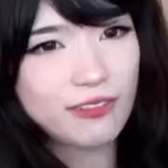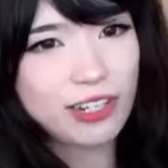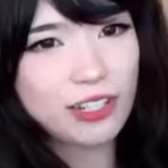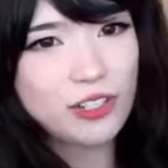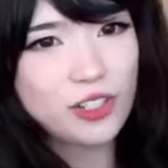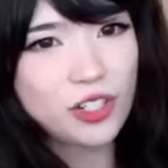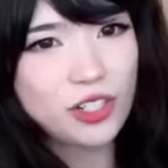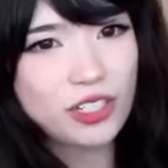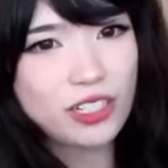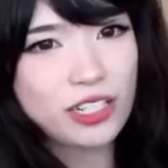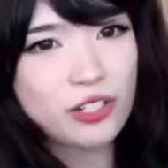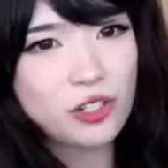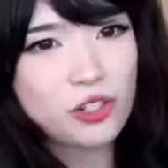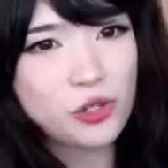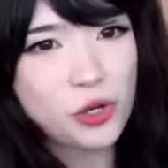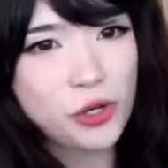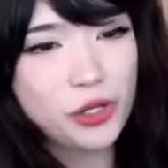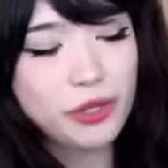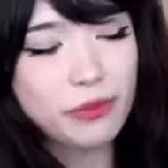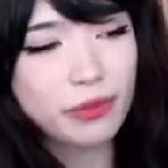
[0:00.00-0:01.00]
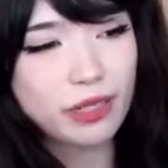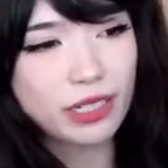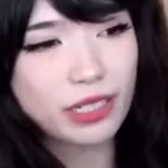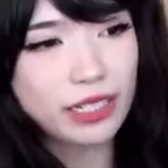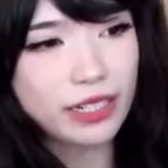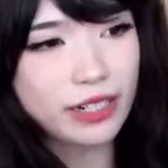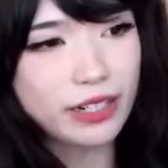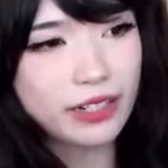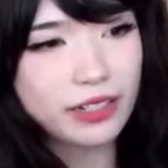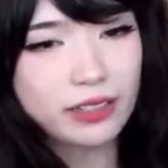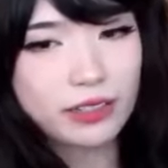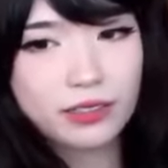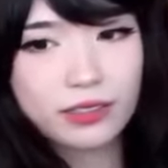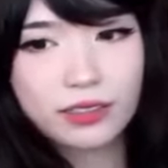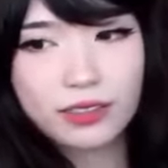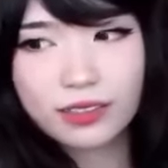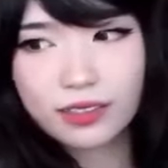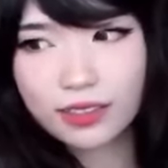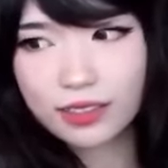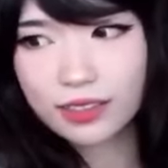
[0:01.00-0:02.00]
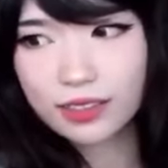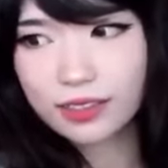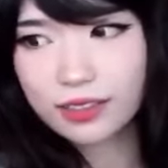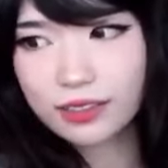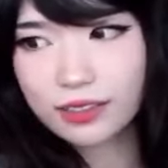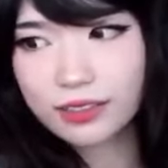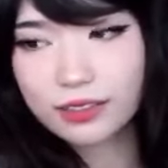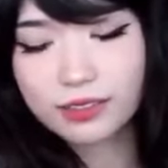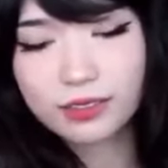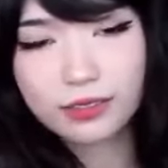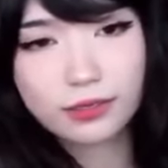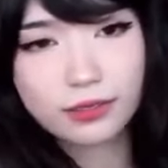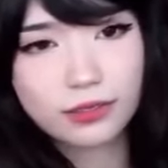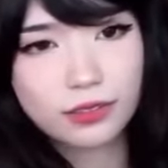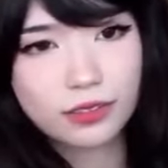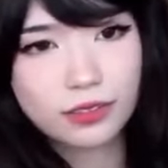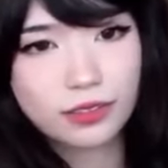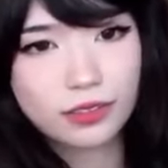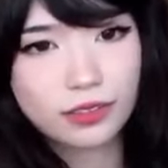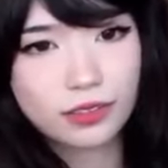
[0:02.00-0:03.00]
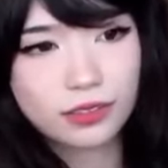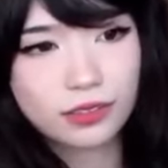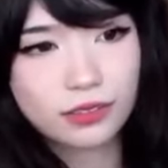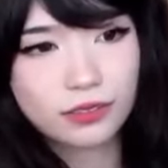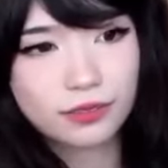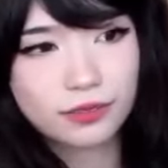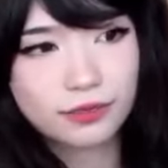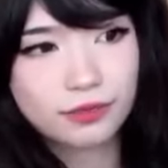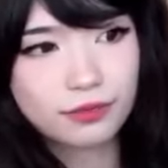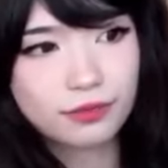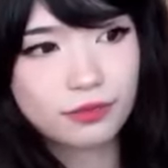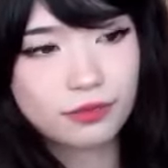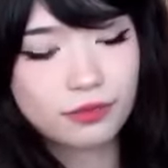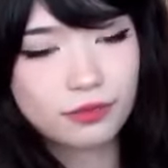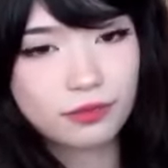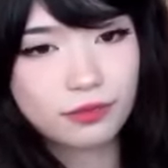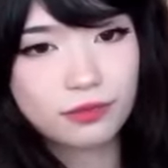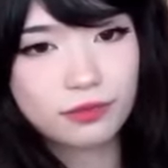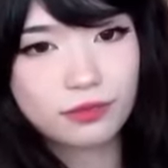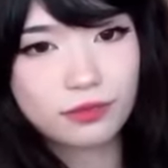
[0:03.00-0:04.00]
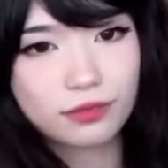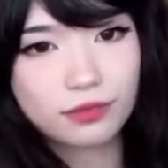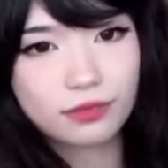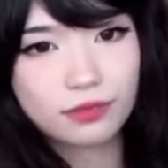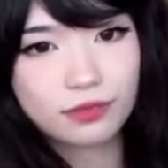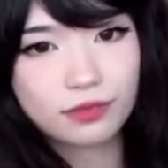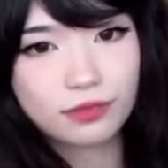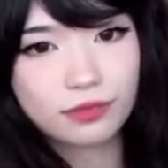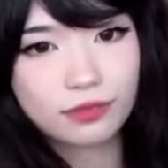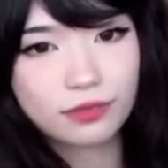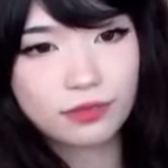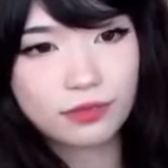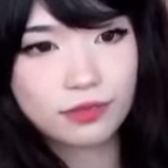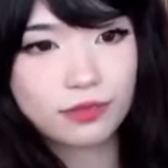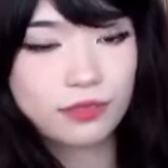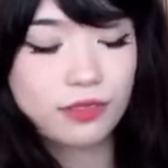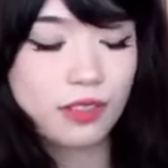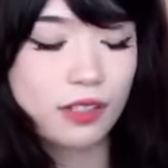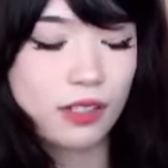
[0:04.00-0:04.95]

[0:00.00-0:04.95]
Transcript: These doctors were the taking care of the lion when the lion suddenly woke up from being sedated.